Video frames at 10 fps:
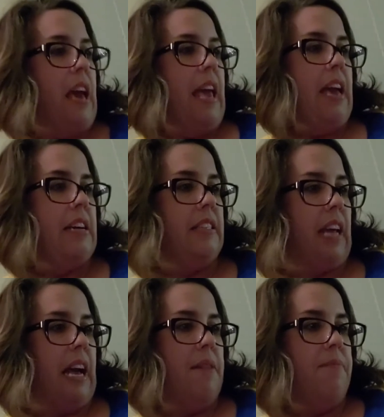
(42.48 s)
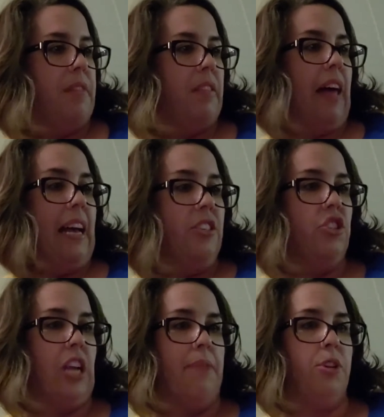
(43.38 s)
And um, the
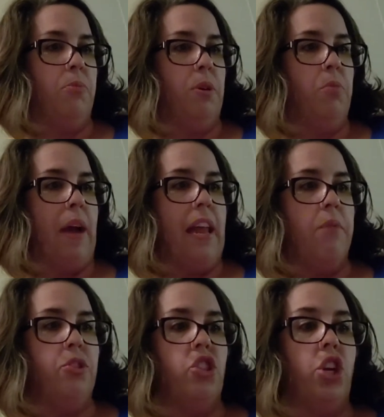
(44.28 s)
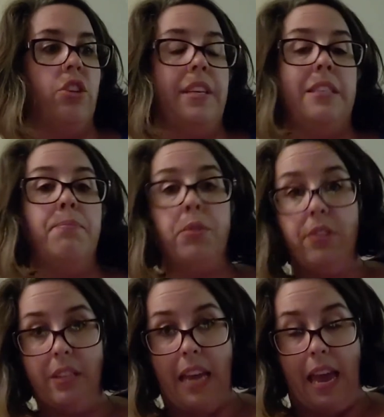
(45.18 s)
last chapter we read, it was Charlie's
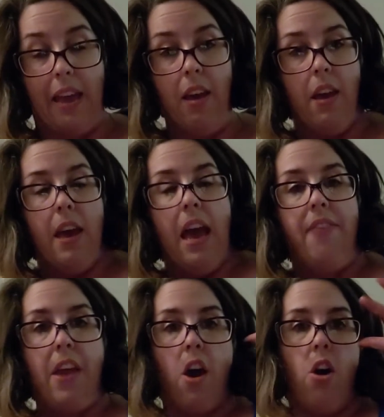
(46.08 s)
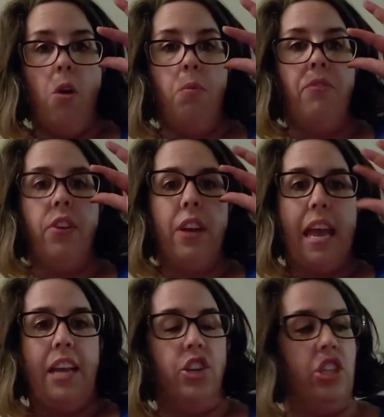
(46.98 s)
birthday, and they all were very
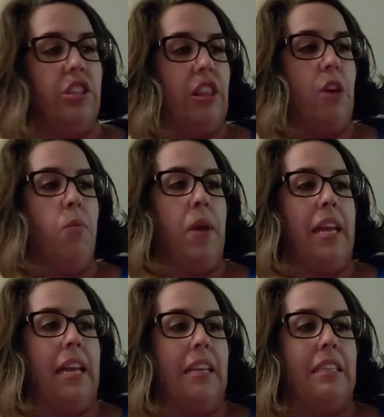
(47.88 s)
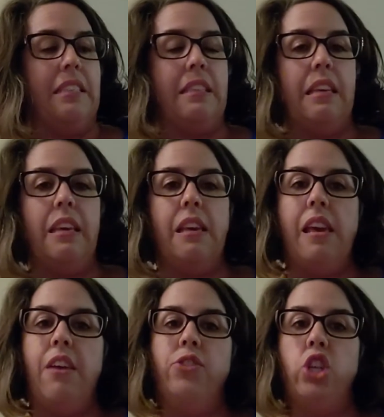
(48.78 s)
anxiously awaiting to see
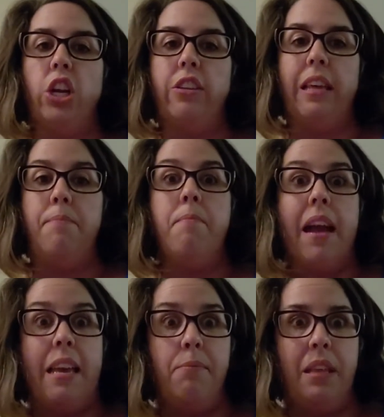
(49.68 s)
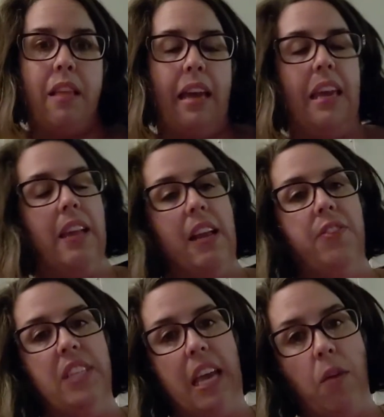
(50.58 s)
if Charlie might be lucky
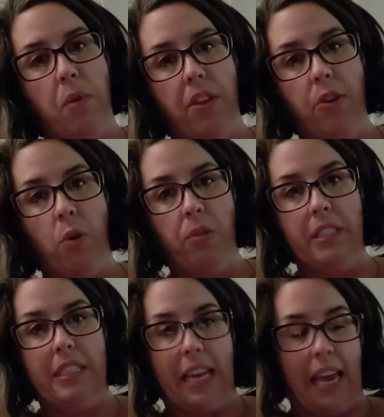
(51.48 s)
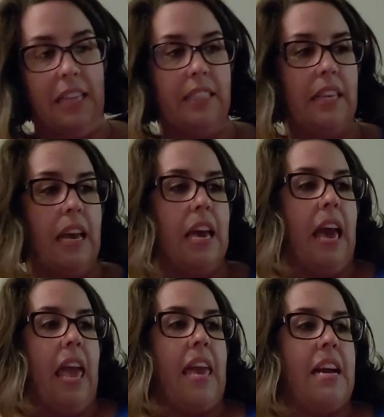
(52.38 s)
enough to get one of the golden tickets.
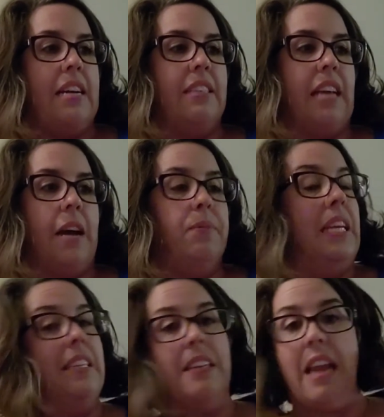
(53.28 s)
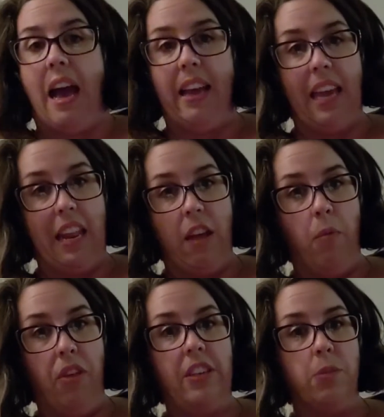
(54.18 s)
And um, he did not get it
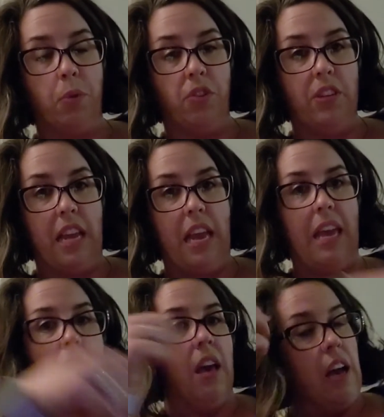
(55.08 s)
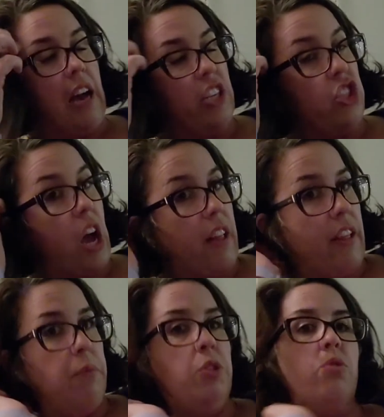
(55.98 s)
with his birthday uh,
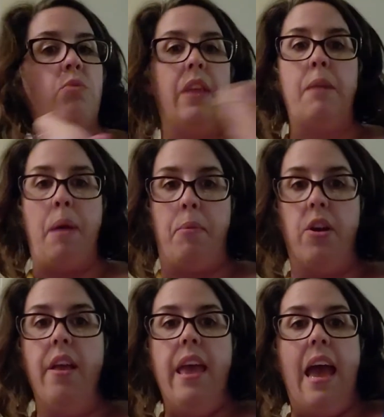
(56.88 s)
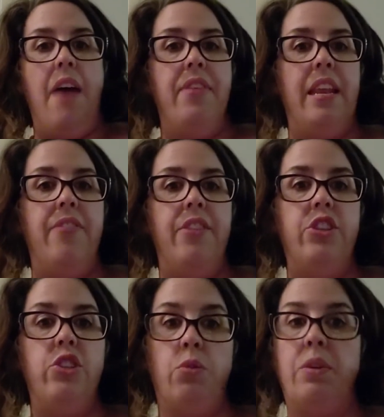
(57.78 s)
chocolate, which was really a bummer. And then in the
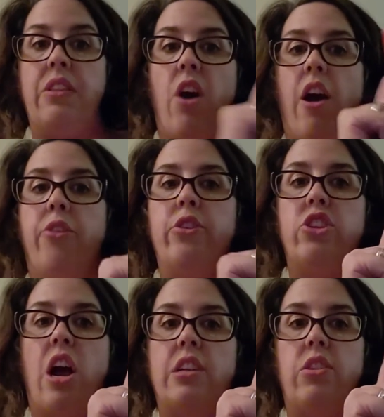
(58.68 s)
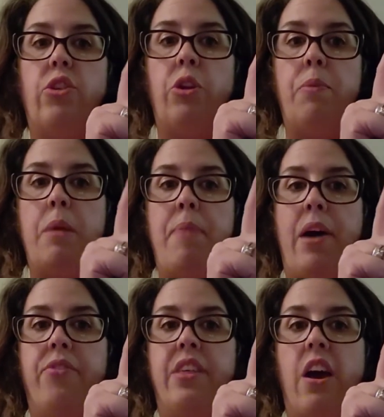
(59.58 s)
story, the author talked a little bit
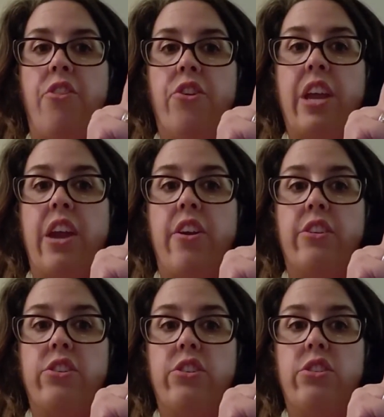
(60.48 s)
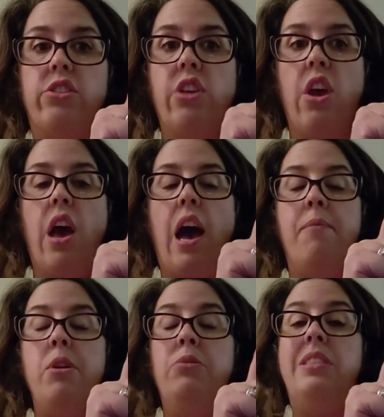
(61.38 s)
about the other characters
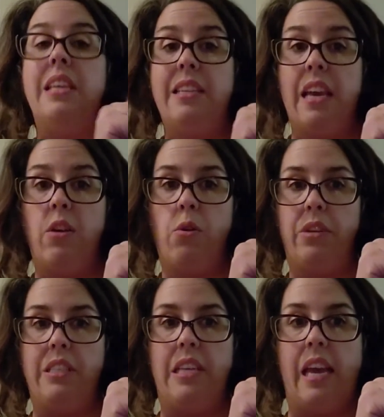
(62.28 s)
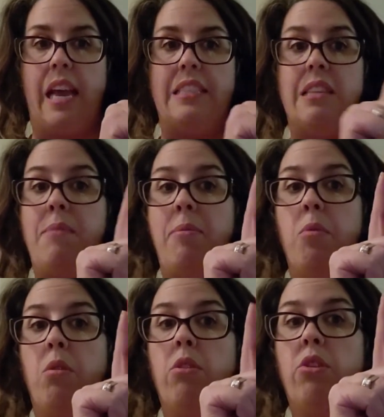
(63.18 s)
um, who did get golden tickets, and maybe
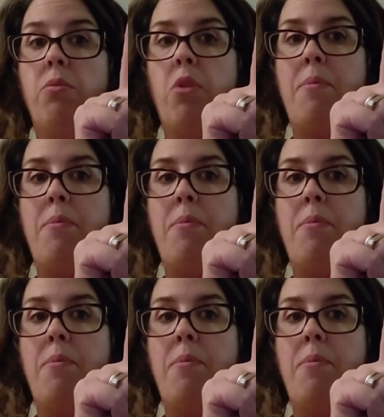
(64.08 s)
we'll learn more